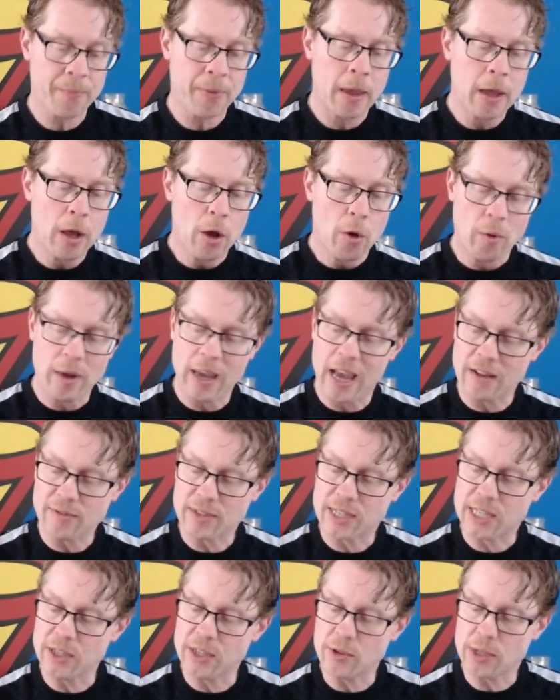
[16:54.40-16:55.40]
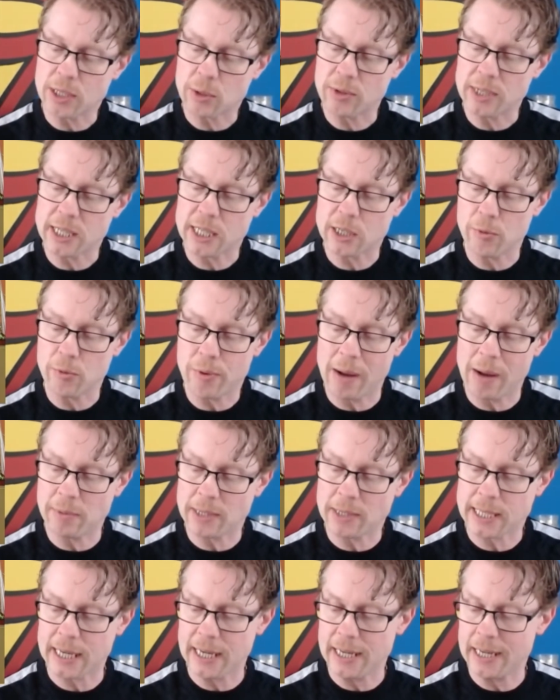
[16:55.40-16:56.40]
We have Zeus with
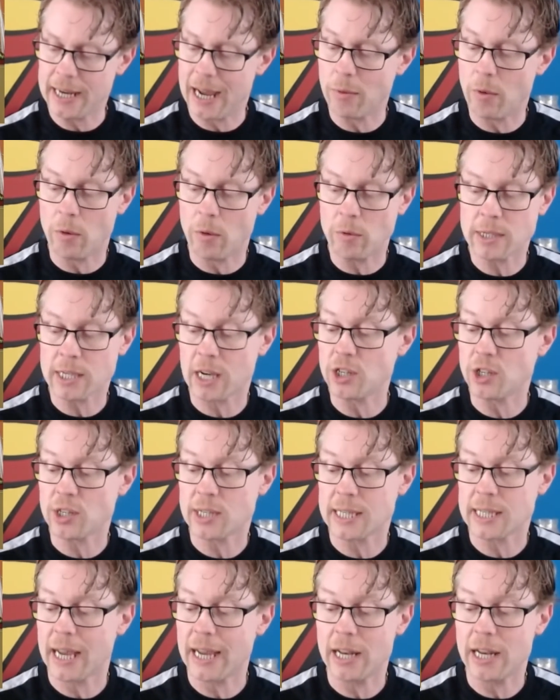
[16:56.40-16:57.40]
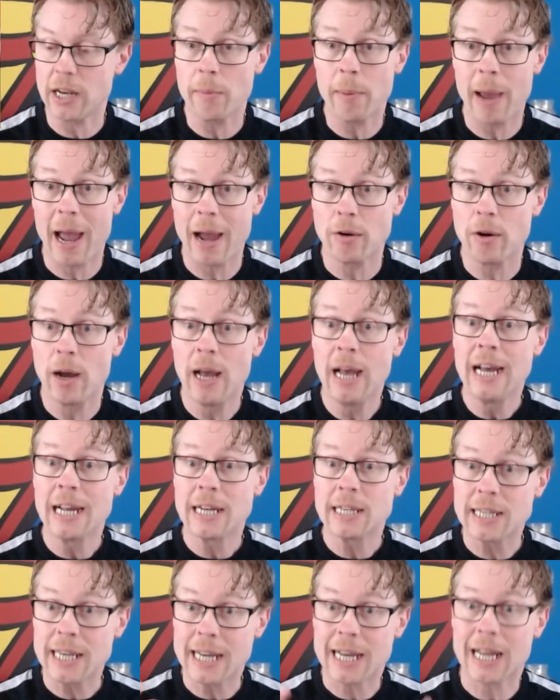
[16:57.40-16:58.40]
supremacy. Now, what was I just saying about
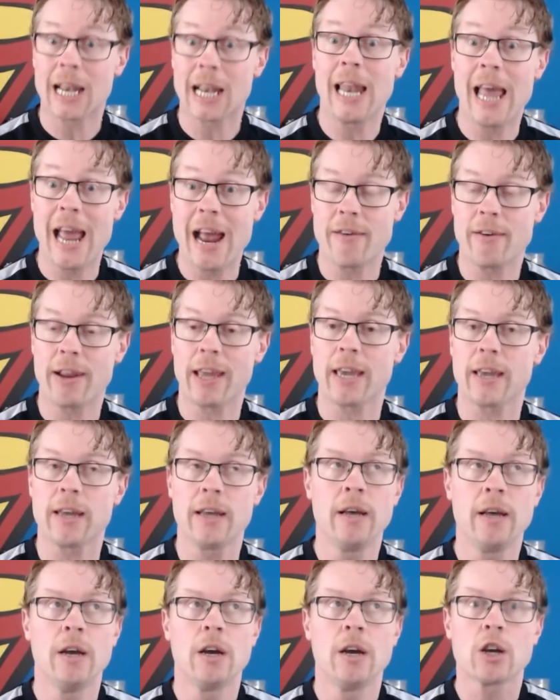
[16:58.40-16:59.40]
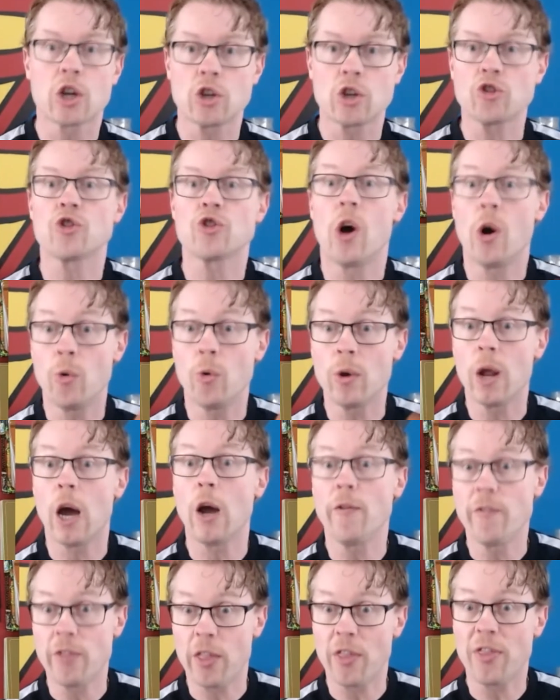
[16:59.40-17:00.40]
declaring control over
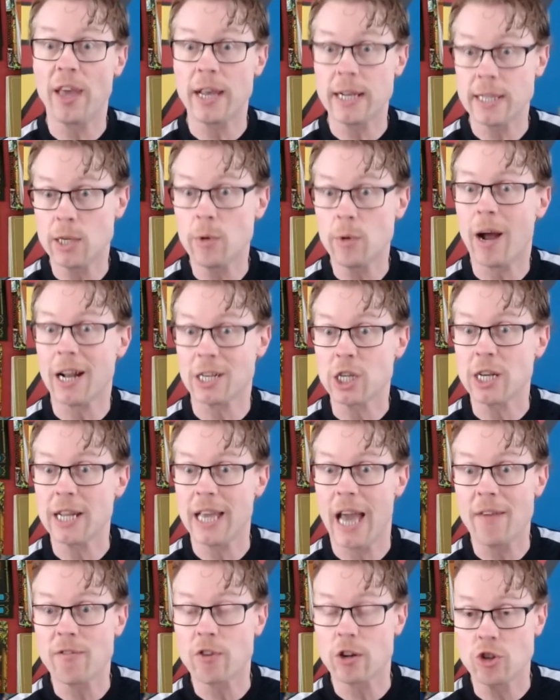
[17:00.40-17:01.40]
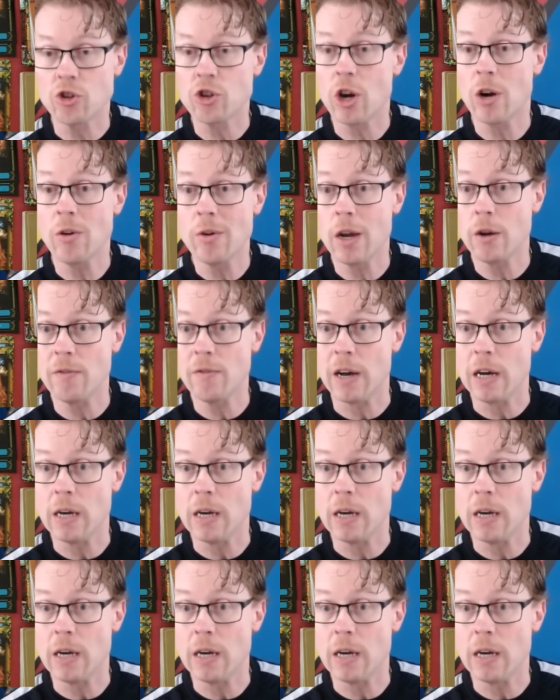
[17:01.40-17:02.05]
the things you actually have control over?